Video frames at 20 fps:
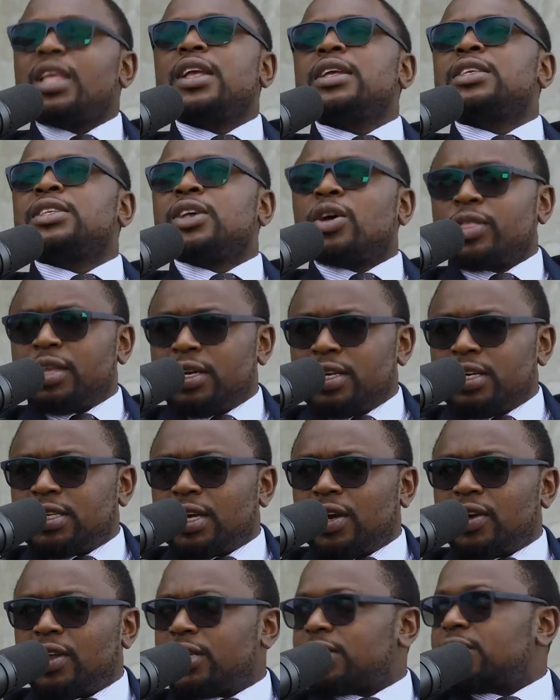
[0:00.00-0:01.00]
South End in
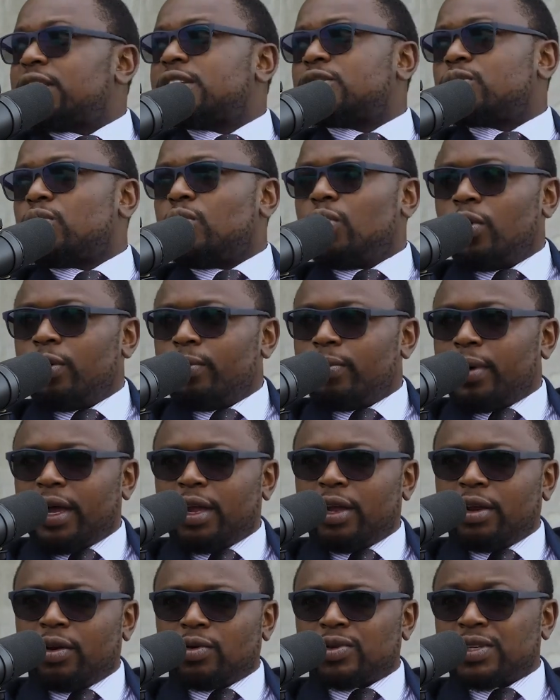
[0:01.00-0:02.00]
town, yes. That school owned
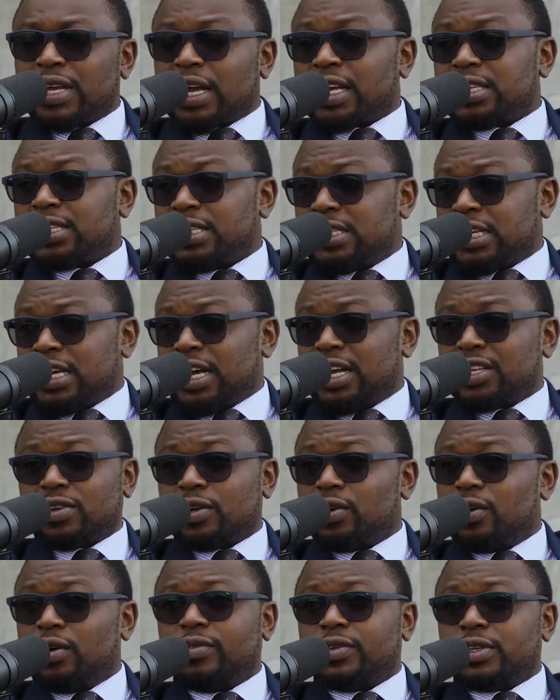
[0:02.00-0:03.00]
by Lusaka City Council.
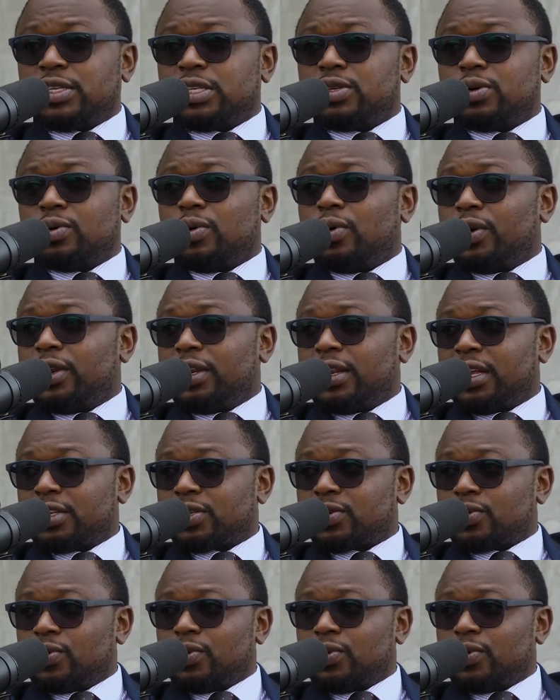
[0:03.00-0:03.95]
I don't know if it's still owned in that school.